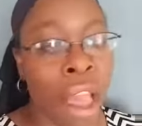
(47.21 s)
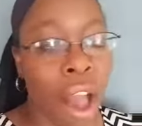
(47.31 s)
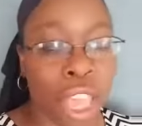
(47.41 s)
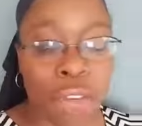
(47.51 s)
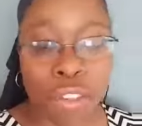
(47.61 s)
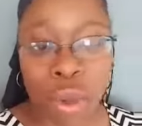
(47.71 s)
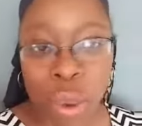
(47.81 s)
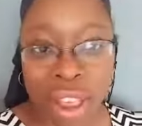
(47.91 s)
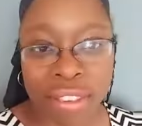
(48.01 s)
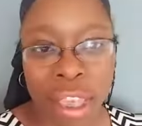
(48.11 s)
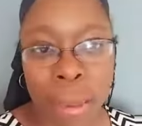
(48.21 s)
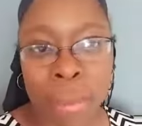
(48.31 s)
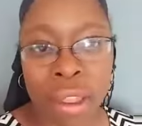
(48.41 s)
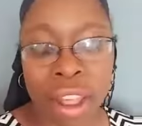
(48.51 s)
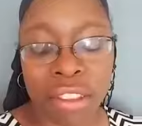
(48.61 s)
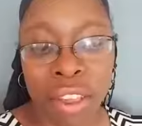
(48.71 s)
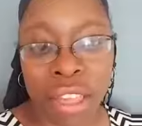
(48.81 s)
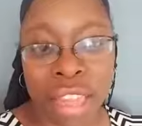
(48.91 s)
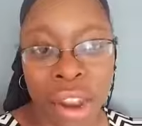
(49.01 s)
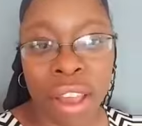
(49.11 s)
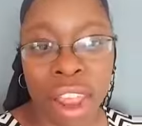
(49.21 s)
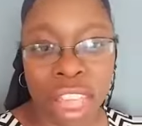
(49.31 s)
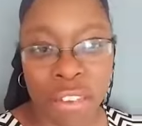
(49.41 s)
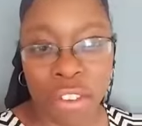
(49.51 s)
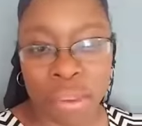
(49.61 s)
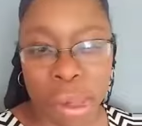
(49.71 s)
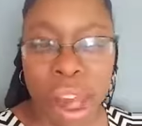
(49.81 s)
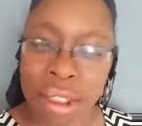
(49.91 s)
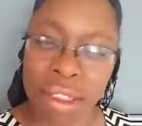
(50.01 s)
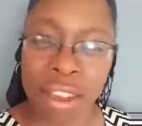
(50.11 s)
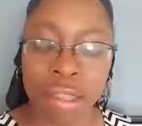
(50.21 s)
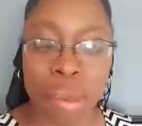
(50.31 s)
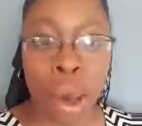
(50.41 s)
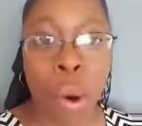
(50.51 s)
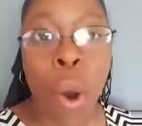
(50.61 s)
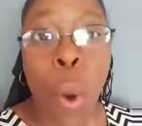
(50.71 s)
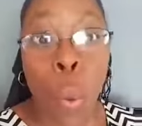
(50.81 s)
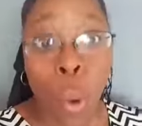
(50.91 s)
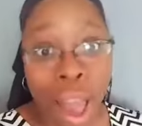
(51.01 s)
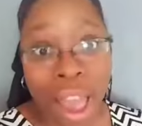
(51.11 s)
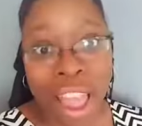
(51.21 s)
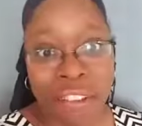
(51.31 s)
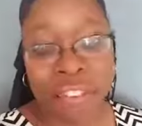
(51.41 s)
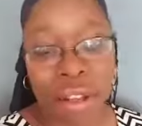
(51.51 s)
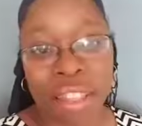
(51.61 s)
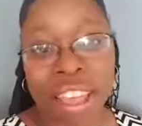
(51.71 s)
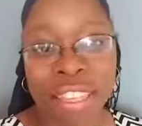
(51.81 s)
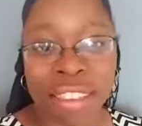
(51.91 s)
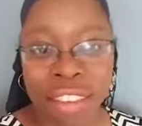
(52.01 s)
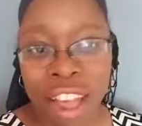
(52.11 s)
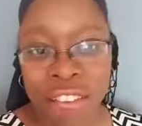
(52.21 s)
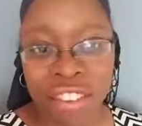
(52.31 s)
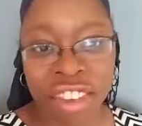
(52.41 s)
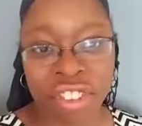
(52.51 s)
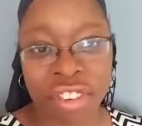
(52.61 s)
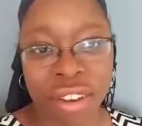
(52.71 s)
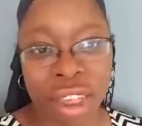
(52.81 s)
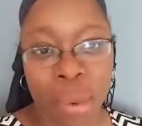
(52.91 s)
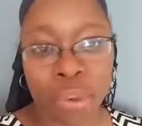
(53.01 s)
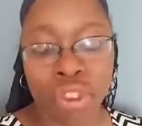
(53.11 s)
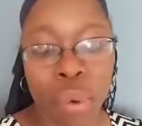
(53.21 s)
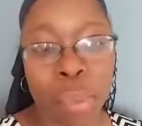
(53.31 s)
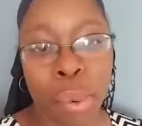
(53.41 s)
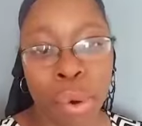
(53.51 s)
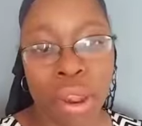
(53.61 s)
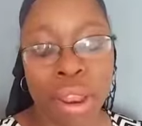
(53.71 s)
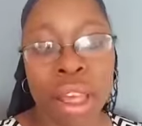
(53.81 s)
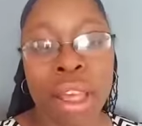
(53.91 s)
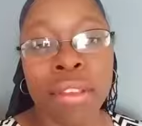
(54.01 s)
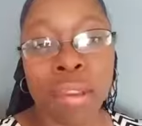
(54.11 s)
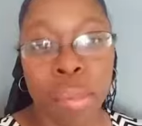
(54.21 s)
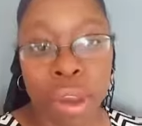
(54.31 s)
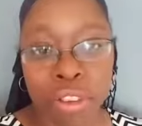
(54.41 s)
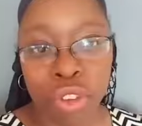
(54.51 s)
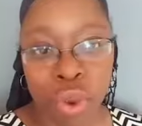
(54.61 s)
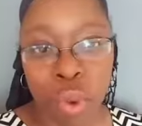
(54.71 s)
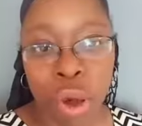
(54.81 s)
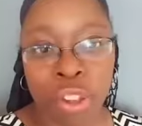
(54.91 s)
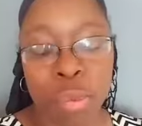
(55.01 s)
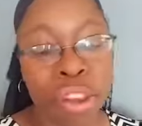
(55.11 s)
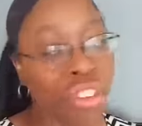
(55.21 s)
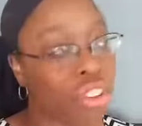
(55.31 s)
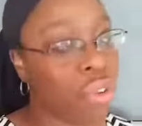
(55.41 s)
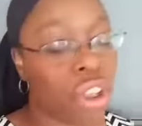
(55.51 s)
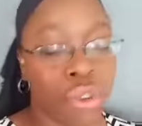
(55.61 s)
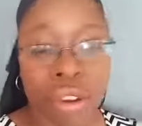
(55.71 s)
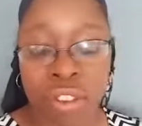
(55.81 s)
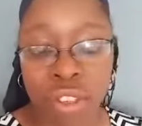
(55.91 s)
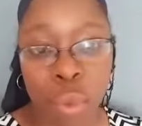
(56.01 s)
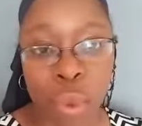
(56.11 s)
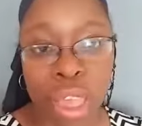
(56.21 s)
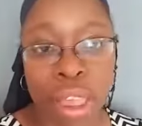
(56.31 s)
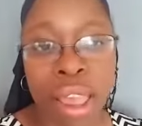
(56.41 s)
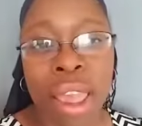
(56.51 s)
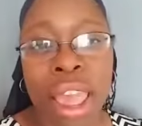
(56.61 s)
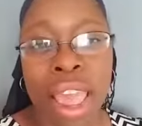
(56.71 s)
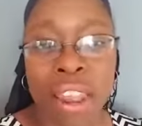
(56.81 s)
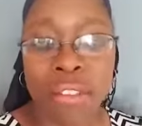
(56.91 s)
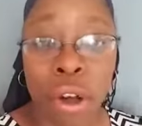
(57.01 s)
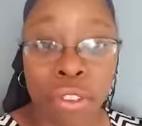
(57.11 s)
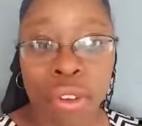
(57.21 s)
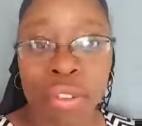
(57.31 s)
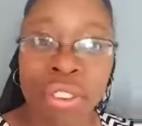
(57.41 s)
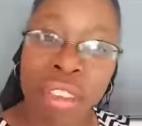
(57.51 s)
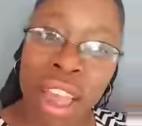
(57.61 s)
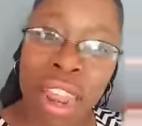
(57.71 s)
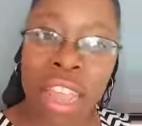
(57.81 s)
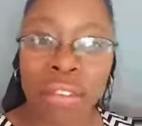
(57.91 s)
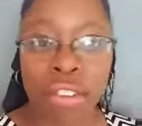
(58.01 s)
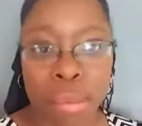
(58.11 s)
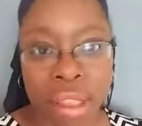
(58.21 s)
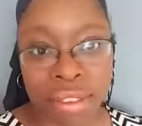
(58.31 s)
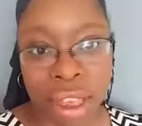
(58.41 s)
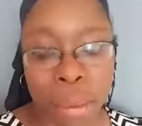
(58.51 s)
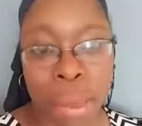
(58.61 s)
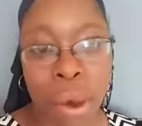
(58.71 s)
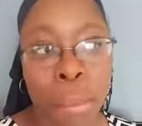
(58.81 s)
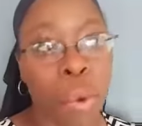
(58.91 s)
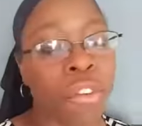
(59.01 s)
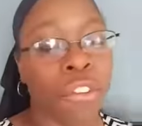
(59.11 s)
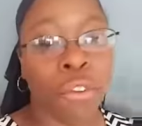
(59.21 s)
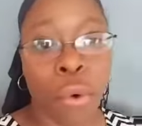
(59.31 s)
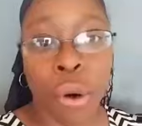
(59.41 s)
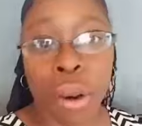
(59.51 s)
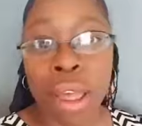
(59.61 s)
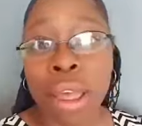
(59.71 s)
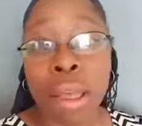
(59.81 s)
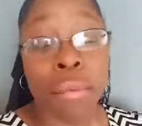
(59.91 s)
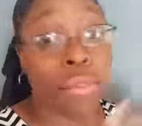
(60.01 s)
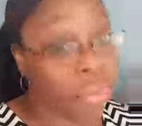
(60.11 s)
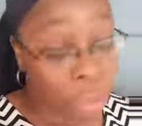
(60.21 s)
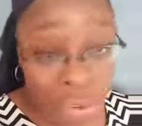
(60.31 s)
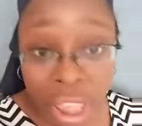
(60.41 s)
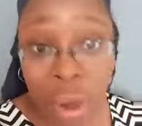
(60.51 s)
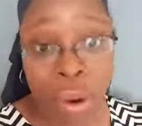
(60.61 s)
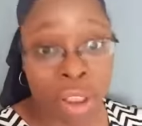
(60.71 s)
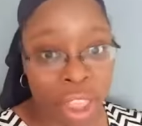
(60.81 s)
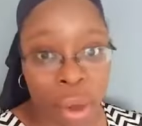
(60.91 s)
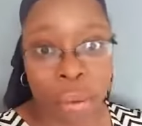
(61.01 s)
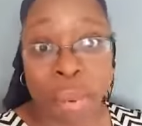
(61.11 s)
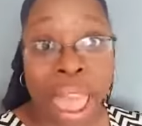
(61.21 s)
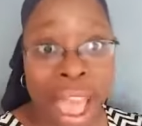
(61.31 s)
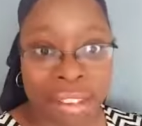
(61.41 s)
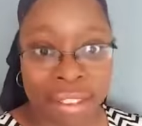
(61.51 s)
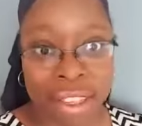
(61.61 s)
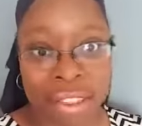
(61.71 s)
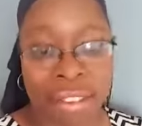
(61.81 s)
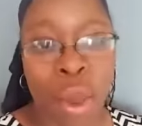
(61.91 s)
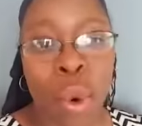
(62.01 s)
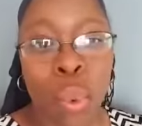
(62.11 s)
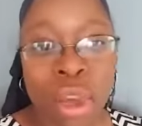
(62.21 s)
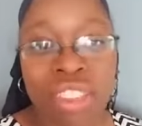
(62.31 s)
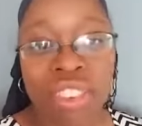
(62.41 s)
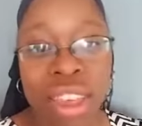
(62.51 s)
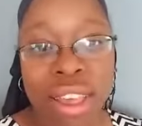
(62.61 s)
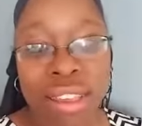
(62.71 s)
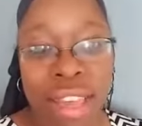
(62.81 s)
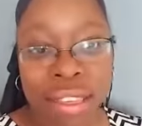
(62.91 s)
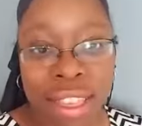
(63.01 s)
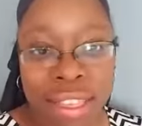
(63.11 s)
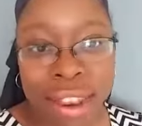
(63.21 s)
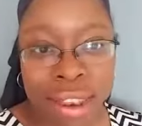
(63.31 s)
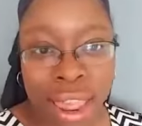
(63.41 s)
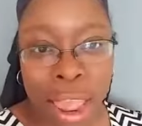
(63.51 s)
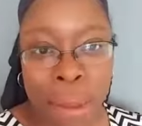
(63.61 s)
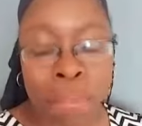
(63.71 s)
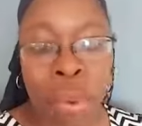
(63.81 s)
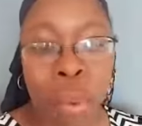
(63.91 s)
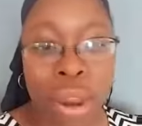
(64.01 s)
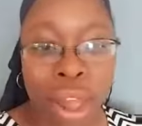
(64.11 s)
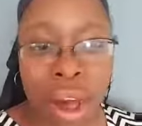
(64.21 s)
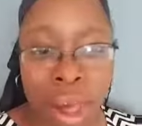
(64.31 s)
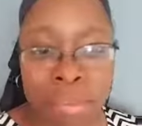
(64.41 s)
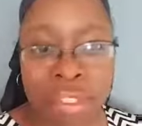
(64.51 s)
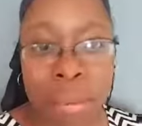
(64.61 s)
I'll give you the quick example and, I'll t- and that'll kind of give you some context about why I felt like this conversation today was so important to bring to you all, especially as you enter into the week. And if also just to kind of give you some insight about moving forward from day on and day on past this, which is at the end of the day, when it comes